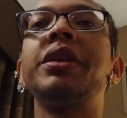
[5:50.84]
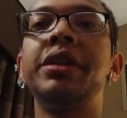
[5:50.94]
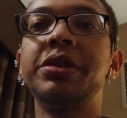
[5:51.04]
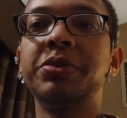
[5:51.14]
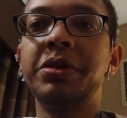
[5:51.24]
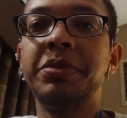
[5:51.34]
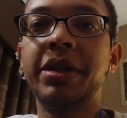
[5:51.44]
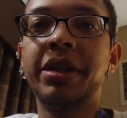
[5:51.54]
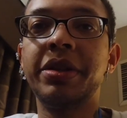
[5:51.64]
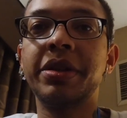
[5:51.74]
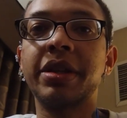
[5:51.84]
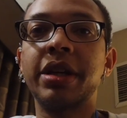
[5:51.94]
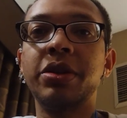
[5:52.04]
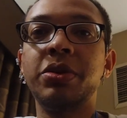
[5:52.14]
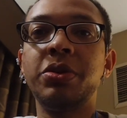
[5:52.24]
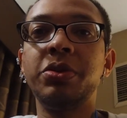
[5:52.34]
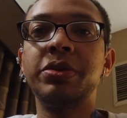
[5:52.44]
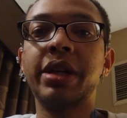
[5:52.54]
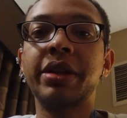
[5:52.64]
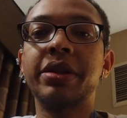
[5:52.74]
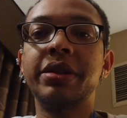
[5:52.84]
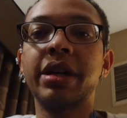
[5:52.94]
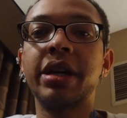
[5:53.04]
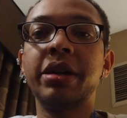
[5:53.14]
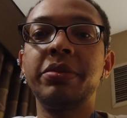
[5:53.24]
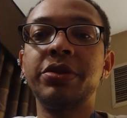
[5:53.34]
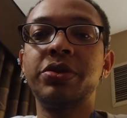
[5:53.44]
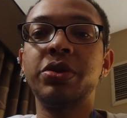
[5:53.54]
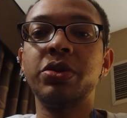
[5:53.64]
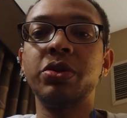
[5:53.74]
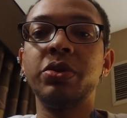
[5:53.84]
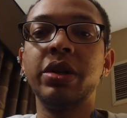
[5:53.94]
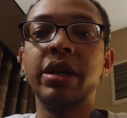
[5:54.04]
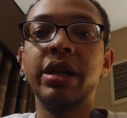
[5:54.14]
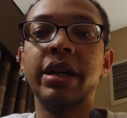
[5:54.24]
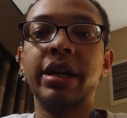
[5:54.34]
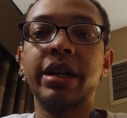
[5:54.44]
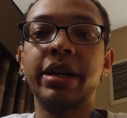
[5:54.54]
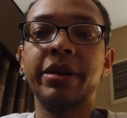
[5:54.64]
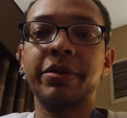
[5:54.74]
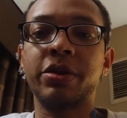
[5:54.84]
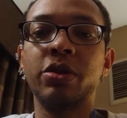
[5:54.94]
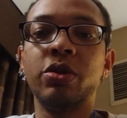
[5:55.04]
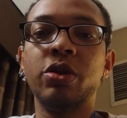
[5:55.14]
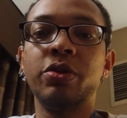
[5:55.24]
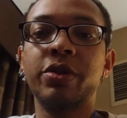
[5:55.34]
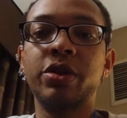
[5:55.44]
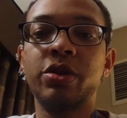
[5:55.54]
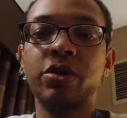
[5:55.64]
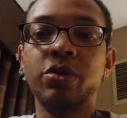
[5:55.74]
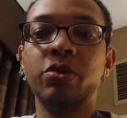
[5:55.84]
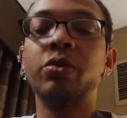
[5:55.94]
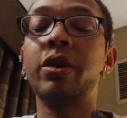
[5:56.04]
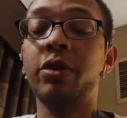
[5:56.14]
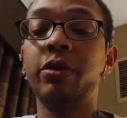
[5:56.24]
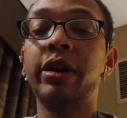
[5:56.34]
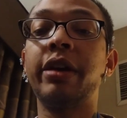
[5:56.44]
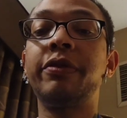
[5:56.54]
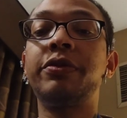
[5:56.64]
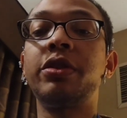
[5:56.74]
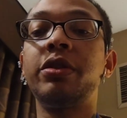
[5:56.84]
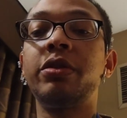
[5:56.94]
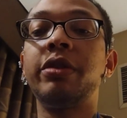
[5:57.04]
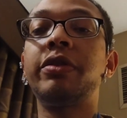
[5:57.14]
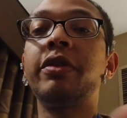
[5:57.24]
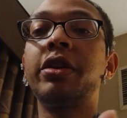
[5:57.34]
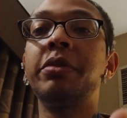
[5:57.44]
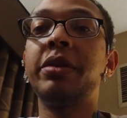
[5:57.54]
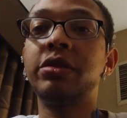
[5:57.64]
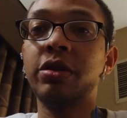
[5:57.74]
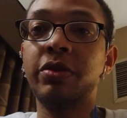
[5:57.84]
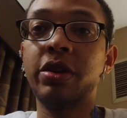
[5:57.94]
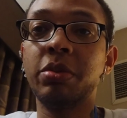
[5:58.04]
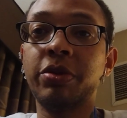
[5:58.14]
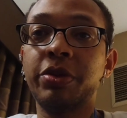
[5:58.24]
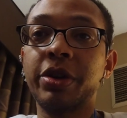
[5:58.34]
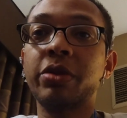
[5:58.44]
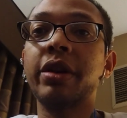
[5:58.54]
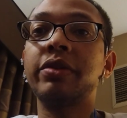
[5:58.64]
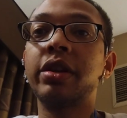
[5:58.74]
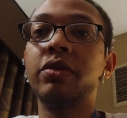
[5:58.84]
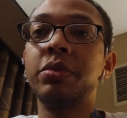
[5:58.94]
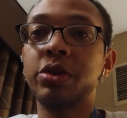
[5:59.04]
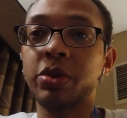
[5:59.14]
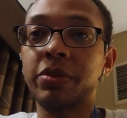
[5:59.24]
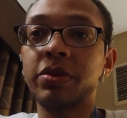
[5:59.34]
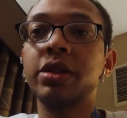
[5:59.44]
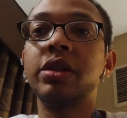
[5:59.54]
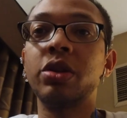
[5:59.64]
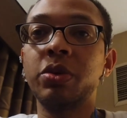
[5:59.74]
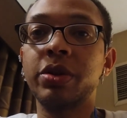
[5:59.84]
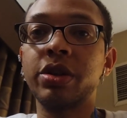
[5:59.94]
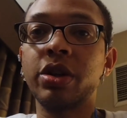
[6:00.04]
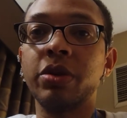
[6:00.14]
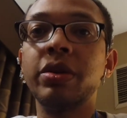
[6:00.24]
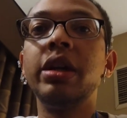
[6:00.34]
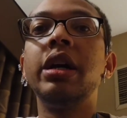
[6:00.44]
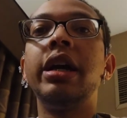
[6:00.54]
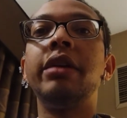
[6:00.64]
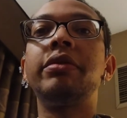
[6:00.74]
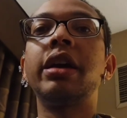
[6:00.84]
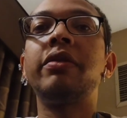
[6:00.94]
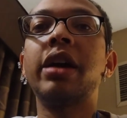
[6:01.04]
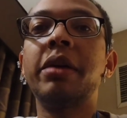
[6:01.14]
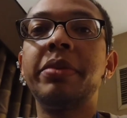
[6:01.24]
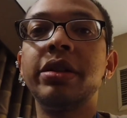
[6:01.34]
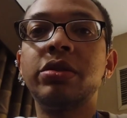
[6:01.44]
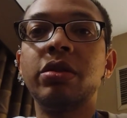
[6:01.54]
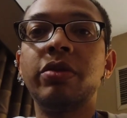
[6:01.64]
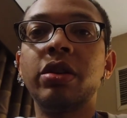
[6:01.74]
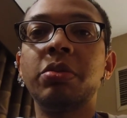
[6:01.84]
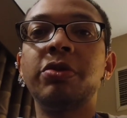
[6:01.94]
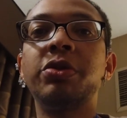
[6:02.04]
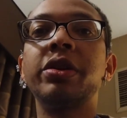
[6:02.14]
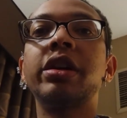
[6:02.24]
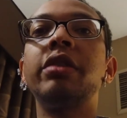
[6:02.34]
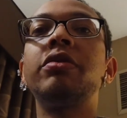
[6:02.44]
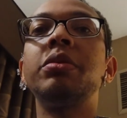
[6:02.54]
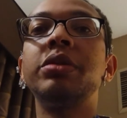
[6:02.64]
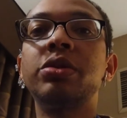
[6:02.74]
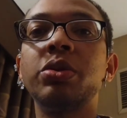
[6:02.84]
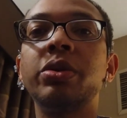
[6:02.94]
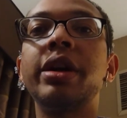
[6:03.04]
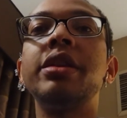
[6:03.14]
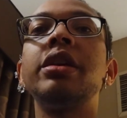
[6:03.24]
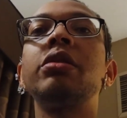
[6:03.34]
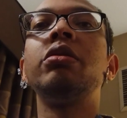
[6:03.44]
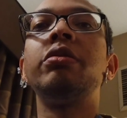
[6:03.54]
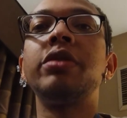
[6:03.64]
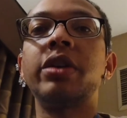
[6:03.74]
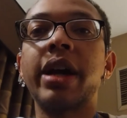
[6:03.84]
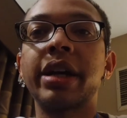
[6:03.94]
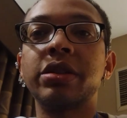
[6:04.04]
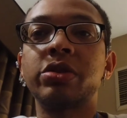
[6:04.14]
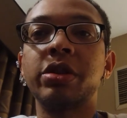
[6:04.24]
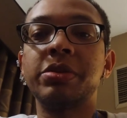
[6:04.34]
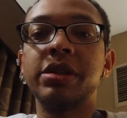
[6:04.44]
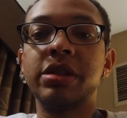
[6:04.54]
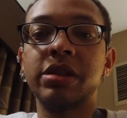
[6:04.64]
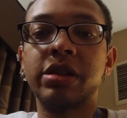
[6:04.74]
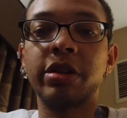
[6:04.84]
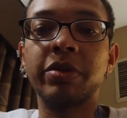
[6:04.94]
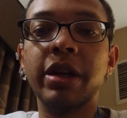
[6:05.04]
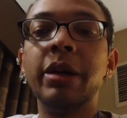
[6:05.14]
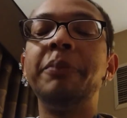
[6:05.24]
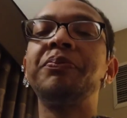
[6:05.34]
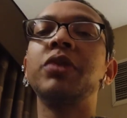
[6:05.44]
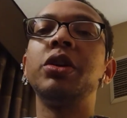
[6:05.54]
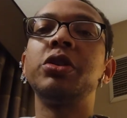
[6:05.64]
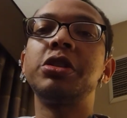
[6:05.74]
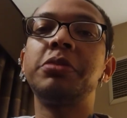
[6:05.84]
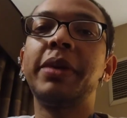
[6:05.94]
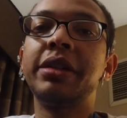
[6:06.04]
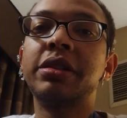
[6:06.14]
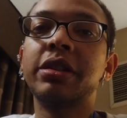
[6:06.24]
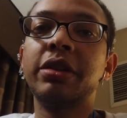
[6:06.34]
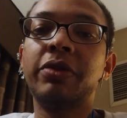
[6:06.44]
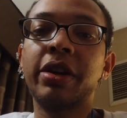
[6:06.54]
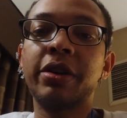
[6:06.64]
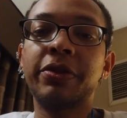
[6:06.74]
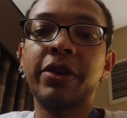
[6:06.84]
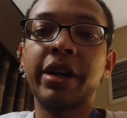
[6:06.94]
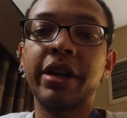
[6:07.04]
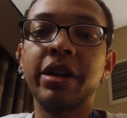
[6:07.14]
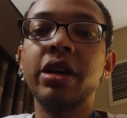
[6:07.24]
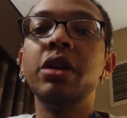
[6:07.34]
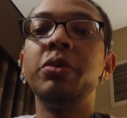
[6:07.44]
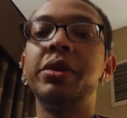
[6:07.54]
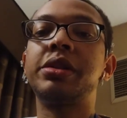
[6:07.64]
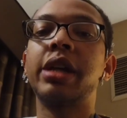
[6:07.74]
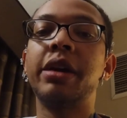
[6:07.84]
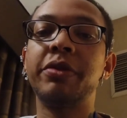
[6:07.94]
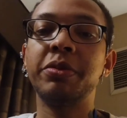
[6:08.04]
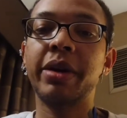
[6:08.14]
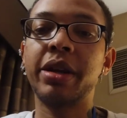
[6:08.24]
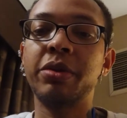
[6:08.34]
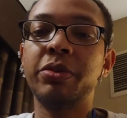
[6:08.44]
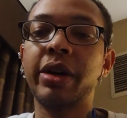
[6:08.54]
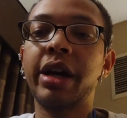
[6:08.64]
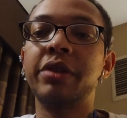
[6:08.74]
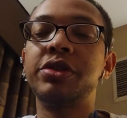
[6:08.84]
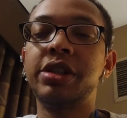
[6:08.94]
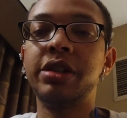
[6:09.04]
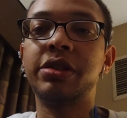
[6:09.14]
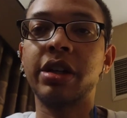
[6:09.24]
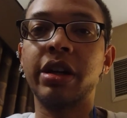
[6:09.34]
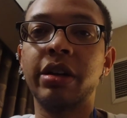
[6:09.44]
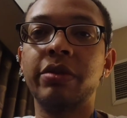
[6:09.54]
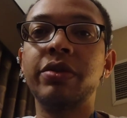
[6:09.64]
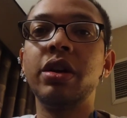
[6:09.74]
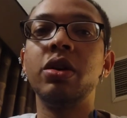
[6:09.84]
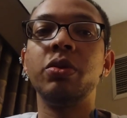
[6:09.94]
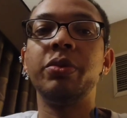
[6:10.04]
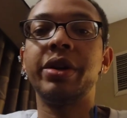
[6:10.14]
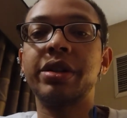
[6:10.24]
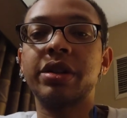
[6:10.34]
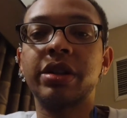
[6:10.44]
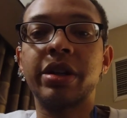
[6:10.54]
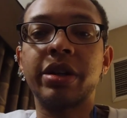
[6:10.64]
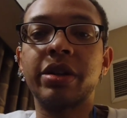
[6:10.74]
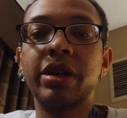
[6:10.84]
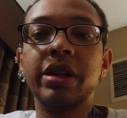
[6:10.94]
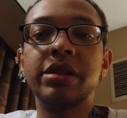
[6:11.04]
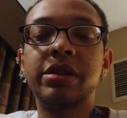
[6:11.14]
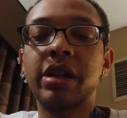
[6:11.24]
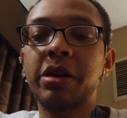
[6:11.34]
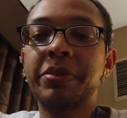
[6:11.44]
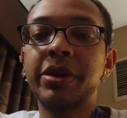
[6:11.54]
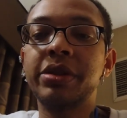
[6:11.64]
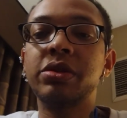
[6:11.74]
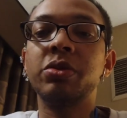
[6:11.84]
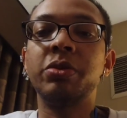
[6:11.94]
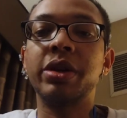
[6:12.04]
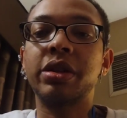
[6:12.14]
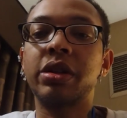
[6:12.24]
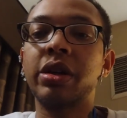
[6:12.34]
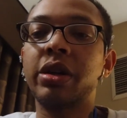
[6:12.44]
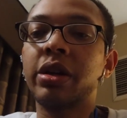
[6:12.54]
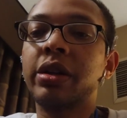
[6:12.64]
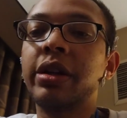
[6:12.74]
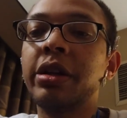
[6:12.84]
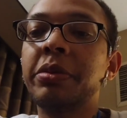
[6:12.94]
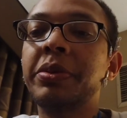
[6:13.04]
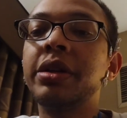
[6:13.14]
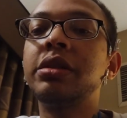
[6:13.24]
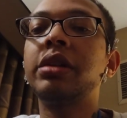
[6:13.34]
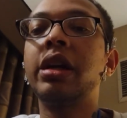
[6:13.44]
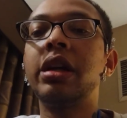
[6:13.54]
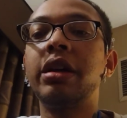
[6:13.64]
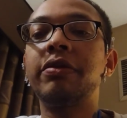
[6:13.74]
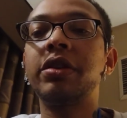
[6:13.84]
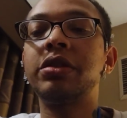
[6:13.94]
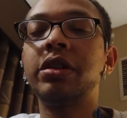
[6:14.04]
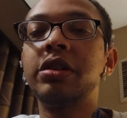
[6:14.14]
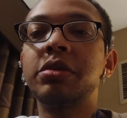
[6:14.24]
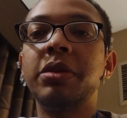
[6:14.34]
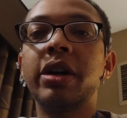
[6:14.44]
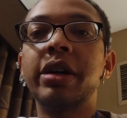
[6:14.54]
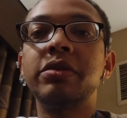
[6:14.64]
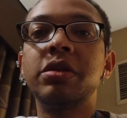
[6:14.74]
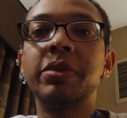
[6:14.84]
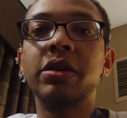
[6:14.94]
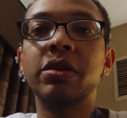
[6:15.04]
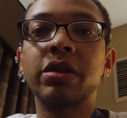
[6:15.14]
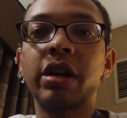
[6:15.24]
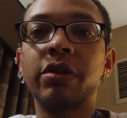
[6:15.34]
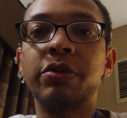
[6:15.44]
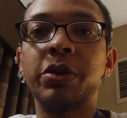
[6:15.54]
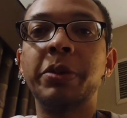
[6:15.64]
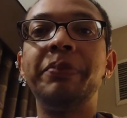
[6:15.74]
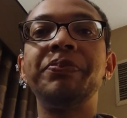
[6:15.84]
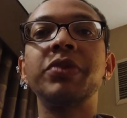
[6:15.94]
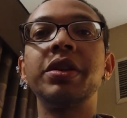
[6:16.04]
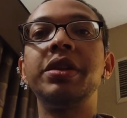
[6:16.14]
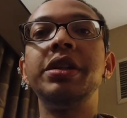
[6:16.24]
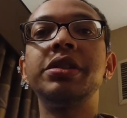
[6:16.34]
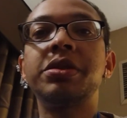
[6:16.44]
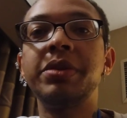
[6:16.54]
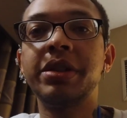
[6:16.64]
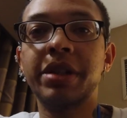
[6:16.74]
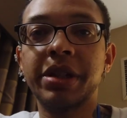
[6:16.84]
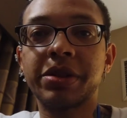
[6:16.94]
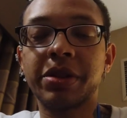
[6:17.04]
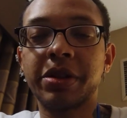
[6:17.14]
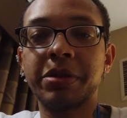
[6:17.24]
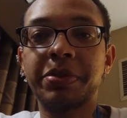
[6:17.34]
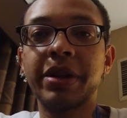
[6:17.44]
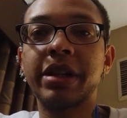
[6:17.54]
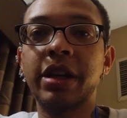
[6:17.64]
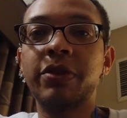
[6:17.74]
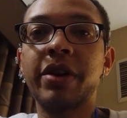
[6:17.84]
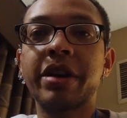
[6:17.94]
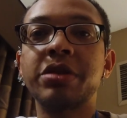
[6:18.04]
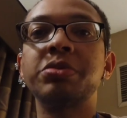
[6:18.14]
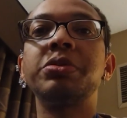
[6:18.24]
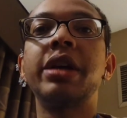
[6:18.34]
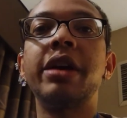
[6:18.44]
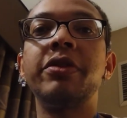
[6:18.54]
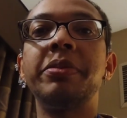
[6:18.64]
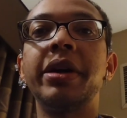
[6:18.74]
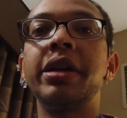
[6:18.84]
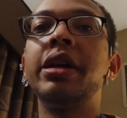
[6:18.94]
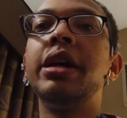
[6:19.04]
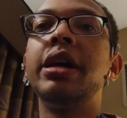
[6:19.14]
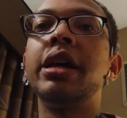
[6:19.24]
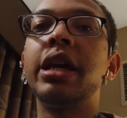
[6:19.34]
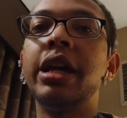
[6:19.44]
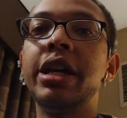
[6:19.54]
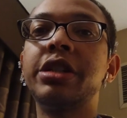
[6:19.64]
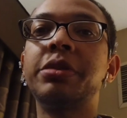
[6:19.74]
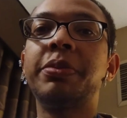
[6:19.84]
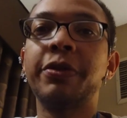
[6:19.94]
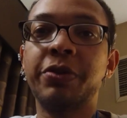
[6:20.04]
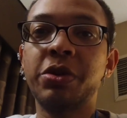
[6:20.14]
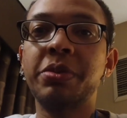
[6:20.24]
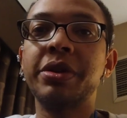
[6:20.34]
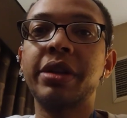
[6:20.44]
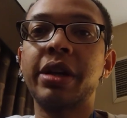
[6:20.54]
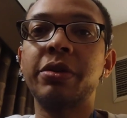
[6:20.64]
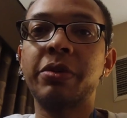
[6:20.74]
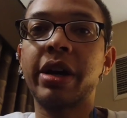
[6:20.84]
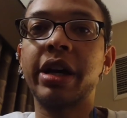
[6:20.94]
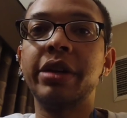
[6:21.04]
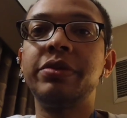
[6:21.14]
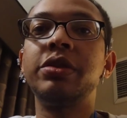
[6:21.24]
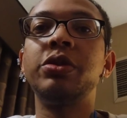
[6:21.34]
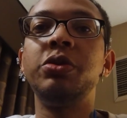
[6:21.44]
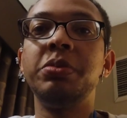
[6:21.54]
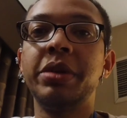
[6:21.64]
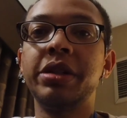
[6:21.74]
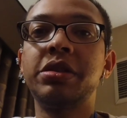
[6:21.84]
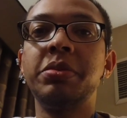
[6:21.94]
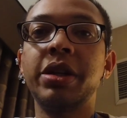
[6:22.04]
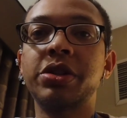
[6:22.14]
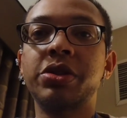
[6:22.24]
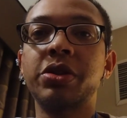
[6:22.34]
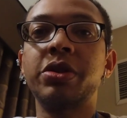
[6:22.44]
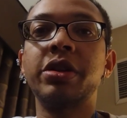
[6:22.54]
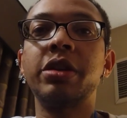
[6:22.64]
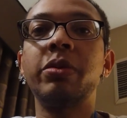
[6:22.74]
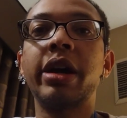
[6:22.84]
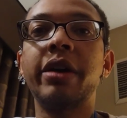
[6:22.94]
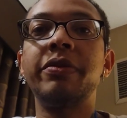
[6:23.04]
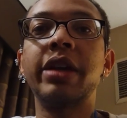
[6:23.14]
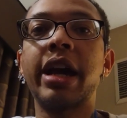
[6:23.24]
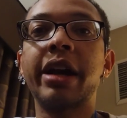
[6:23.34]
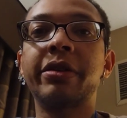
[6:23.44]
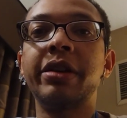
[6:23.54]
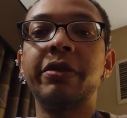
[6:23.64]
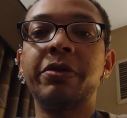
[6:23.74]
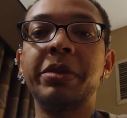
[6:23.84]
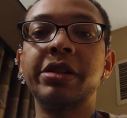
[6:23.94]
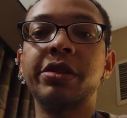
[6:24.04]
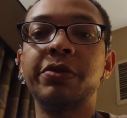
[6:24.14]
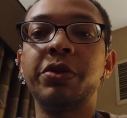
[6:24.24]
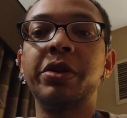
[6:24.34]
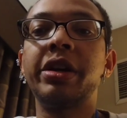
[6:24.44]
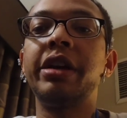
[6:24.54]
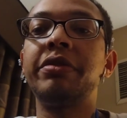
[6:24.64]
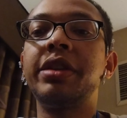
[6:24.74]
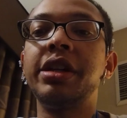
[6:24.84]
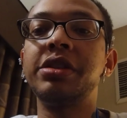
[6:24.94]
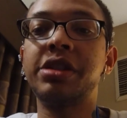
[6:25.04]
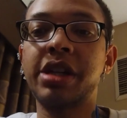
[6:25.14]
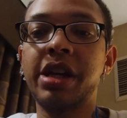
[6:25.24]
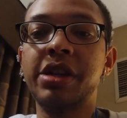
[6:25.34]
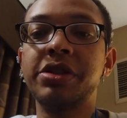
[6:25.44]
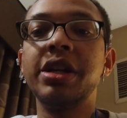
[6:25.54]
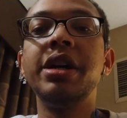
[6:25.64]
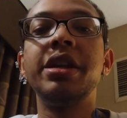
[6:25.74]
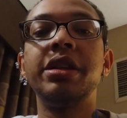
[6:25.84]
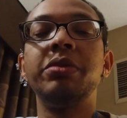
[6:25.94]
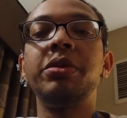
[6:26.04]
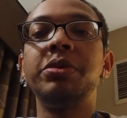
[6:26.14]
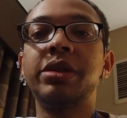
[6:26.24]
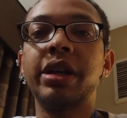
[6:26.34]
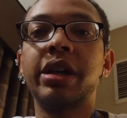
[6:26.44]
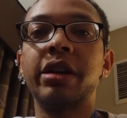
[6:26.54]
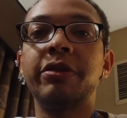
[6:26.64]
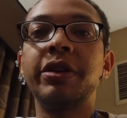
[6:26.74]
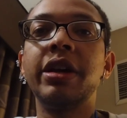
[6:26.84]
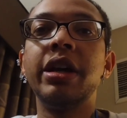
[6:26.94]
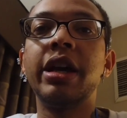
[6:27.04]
This would mean that you take the time to go over. Well, if they've already been to the venue before, you don't have to give them a tour because they know where to go. If they have not been to the venue before, give them a tour and go over their act descriptions and stuff. You're just basically verifying, which everybody will have sheets of, what their setup is, what their cleanup is, and if there's any small items to be on the lookout for. These 3 things are going to play key factors with everybody. Each performer that arrives, you must make sure that you have the accurate information for. If things change, then we will take care of it.